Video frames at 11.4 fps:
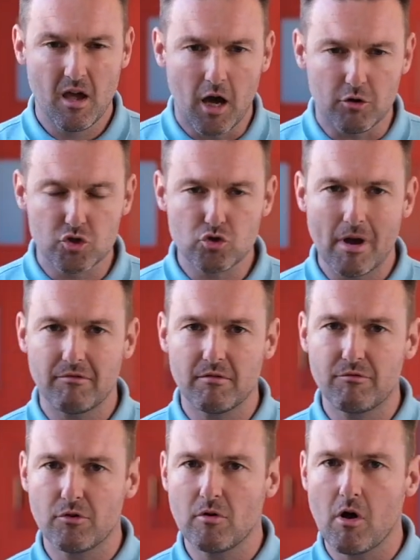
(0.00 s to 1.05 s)
I was travelling
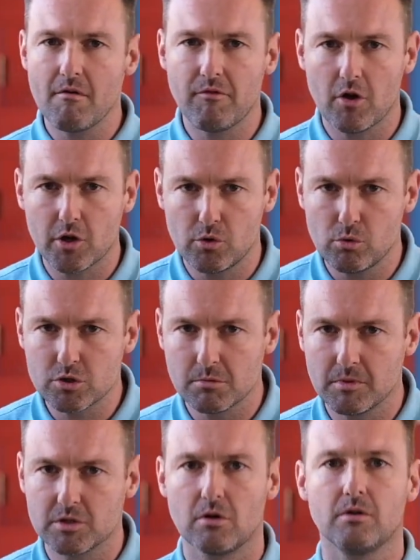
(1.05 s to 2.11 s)
through life like an
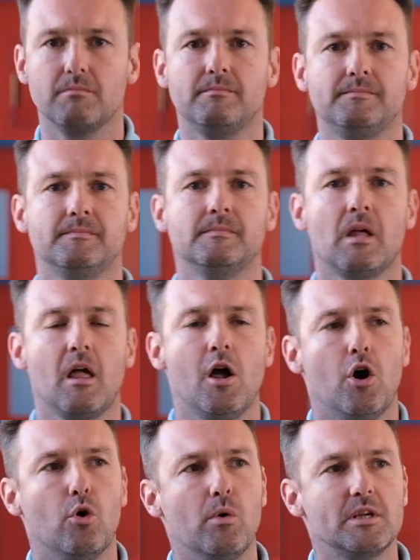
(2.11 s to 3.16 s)
automaton,
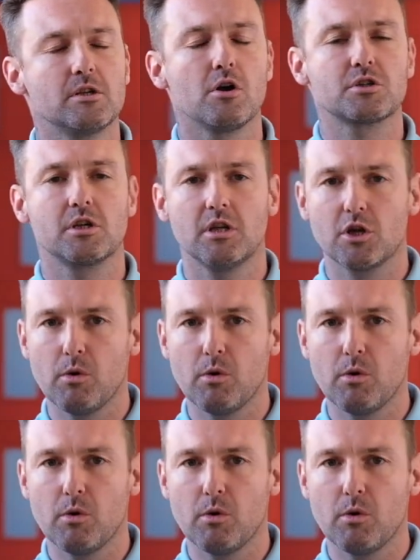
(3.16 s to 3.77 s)
always asking the